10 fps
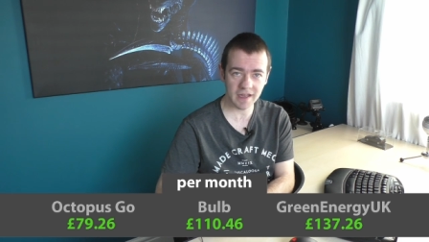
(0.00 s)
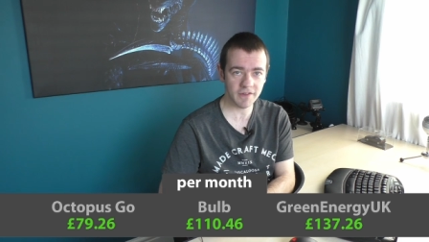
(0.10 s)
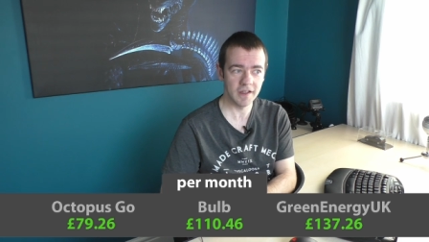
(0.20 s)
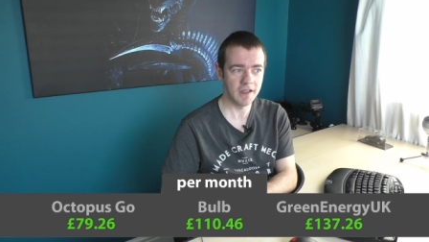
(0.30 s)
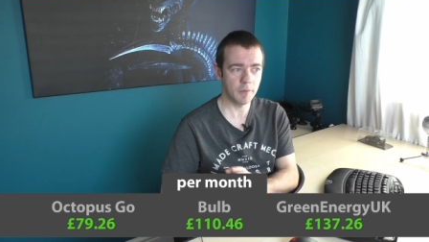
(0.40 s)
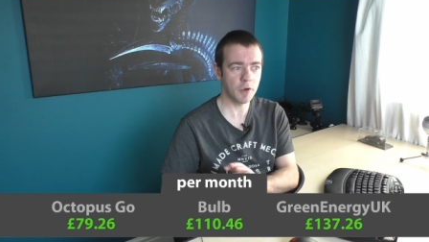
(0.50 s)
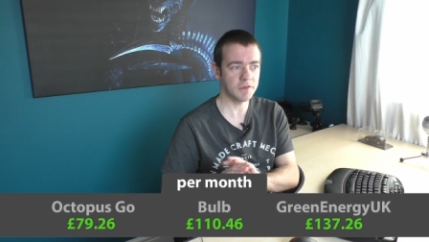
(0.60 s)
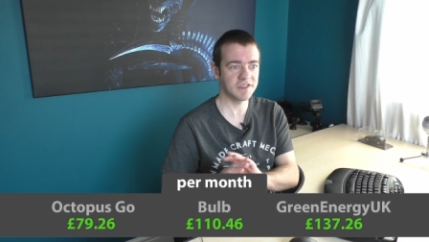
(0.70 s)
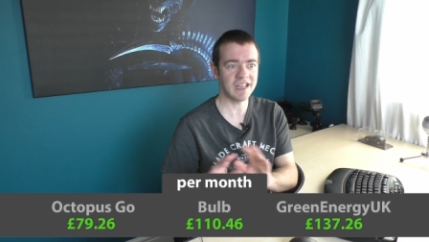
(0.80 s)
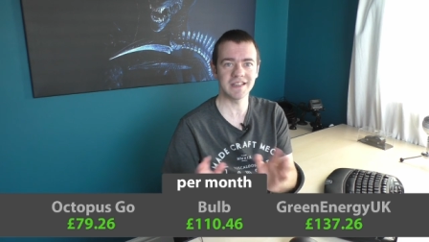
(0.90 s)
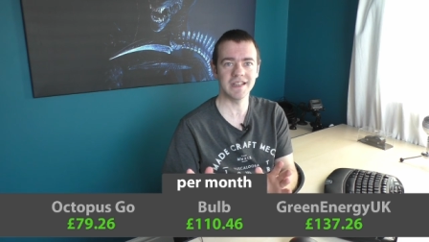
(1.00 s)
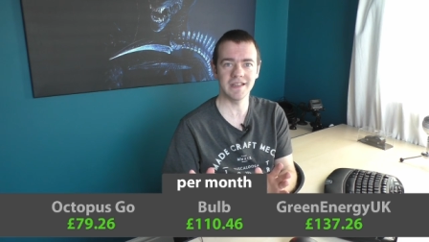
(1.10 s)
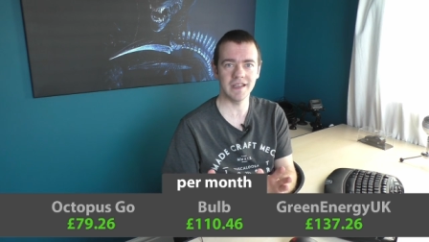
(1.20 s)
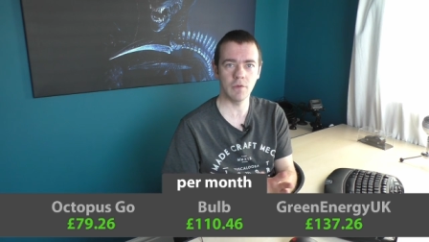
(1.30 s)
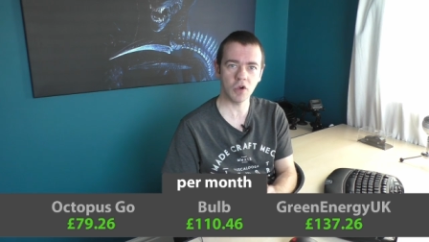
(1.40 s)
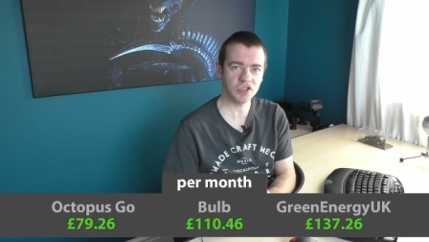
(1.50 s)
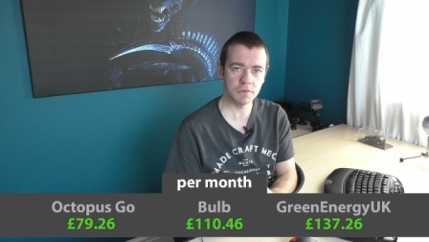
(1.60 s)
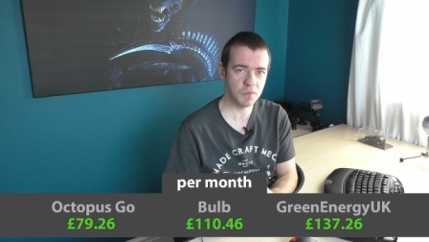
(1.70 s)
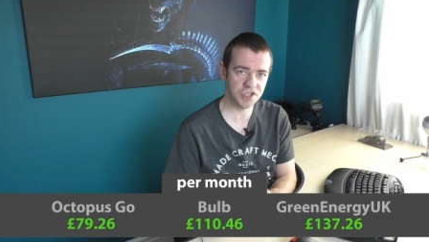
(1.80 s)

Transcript: I haven't, I'm not setting the washing